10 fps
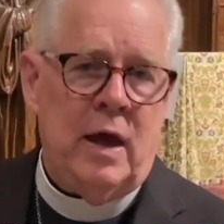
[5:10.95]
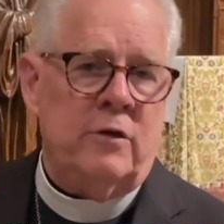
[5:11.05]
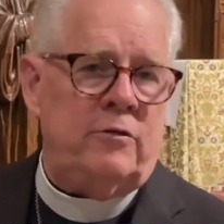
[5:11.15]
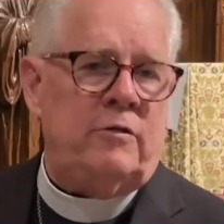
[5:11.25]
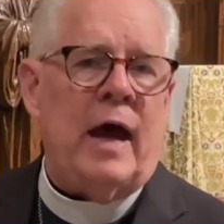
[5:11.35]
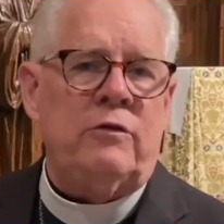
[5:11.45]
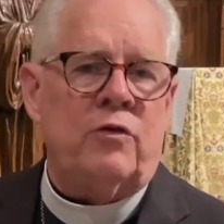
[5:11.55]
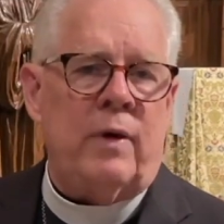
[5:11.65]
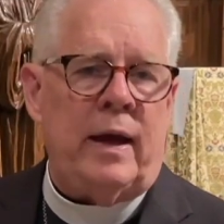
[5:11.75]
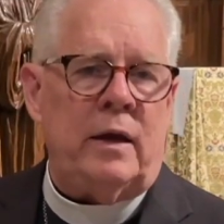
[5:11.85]

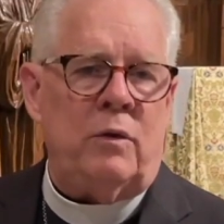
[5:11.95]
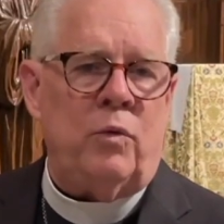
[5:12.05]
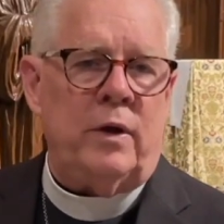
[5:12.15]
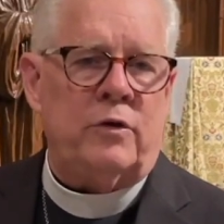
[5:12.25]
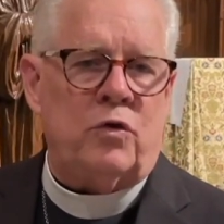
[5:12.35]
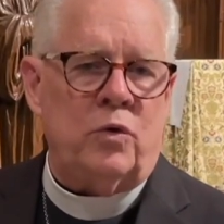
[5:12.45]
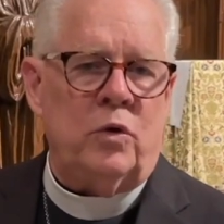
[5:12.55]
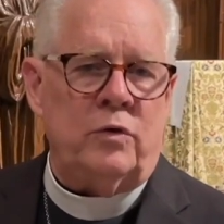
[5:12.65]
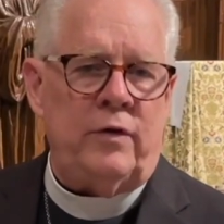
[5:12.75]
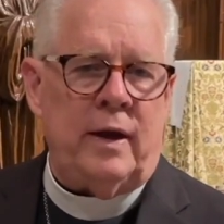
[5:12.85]
saturated with
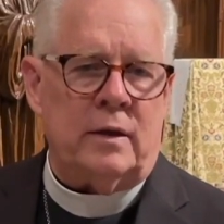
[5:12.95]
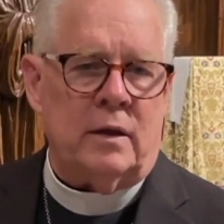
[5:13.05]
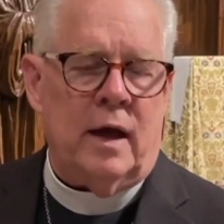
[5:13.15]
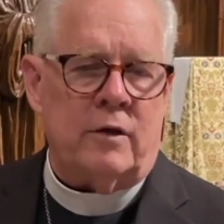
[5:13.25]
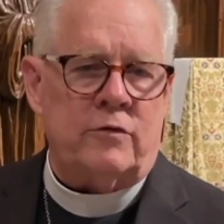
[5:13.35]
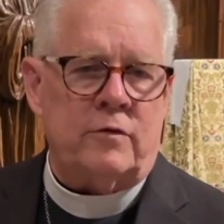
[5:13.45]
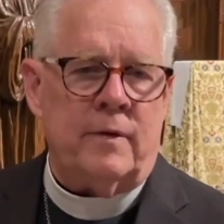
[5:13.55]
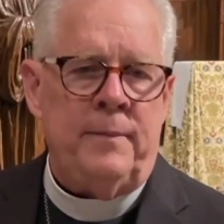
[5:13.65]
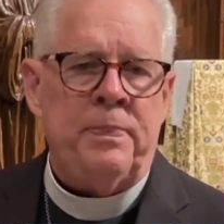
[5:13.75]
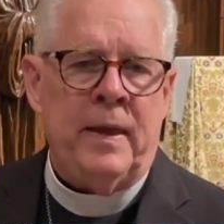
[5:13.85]
cruelty and lust.
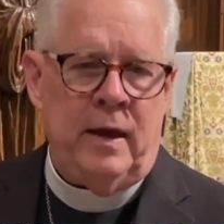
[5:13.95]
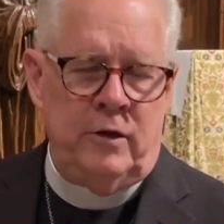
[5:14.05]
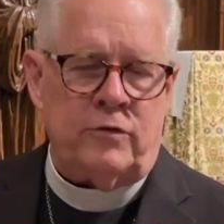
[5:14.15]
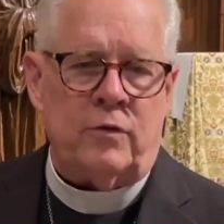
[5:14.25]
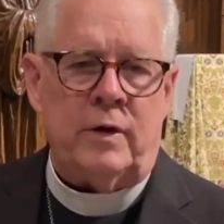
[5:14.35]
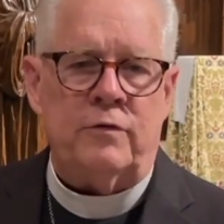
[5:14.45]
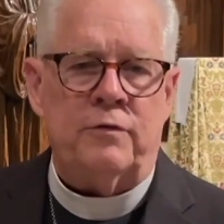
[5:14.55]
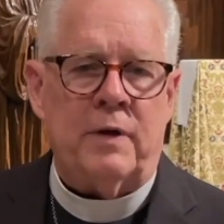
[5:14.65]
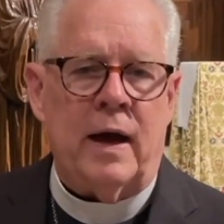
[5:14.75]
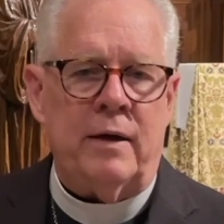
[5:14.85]
Histories
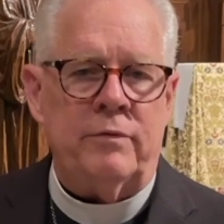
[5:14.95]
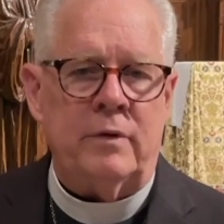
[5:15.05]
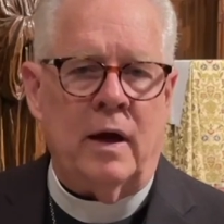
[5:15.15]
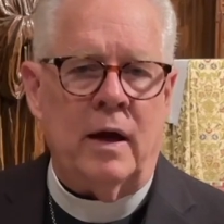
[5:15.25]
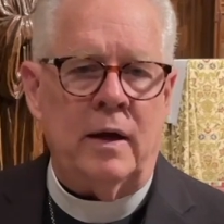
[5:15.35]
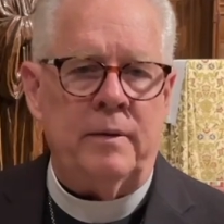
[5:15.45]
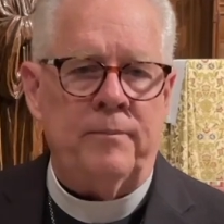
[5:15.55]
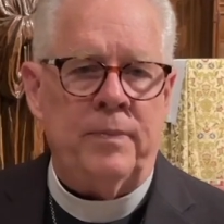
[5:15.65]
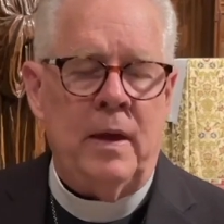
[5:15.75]
5:9.